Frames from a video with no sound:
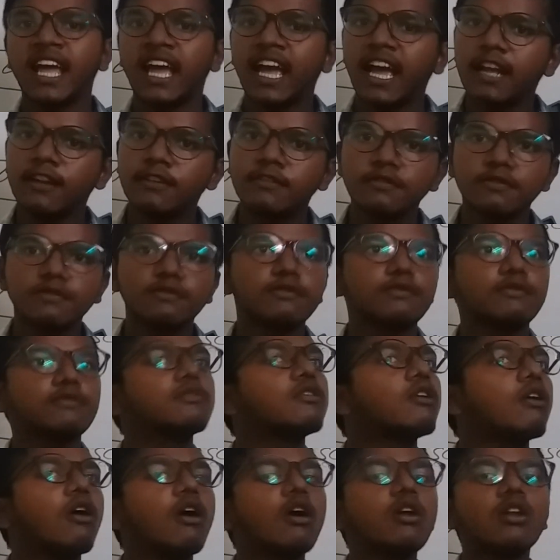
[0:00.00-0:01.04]
And
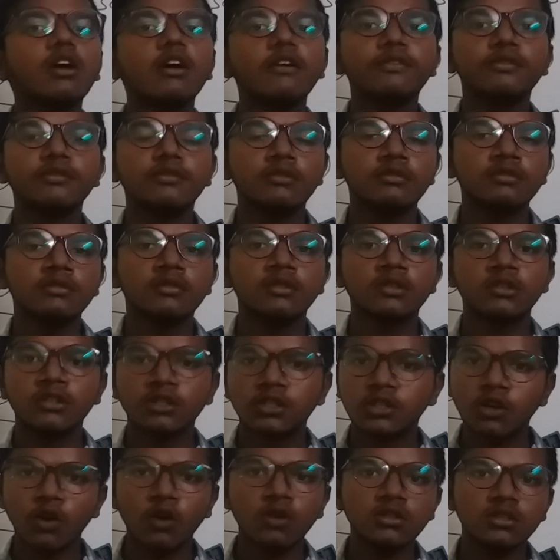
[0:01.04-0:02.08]
for all of you,
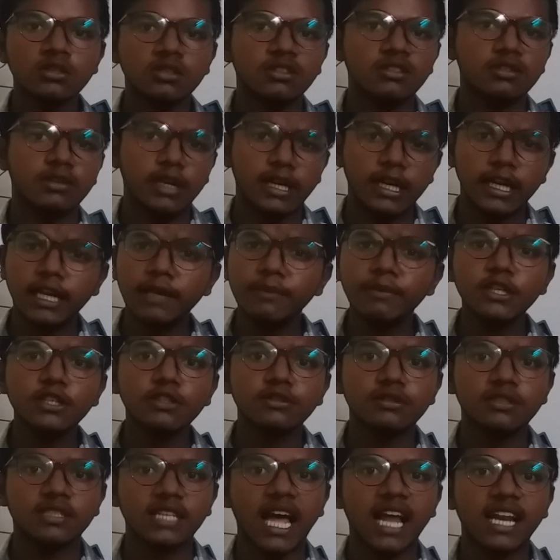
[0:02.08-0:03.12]
don't
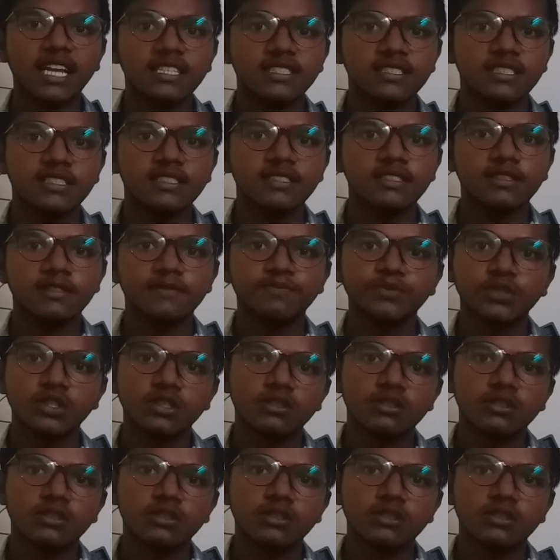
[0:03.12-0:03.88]
limit your challenges.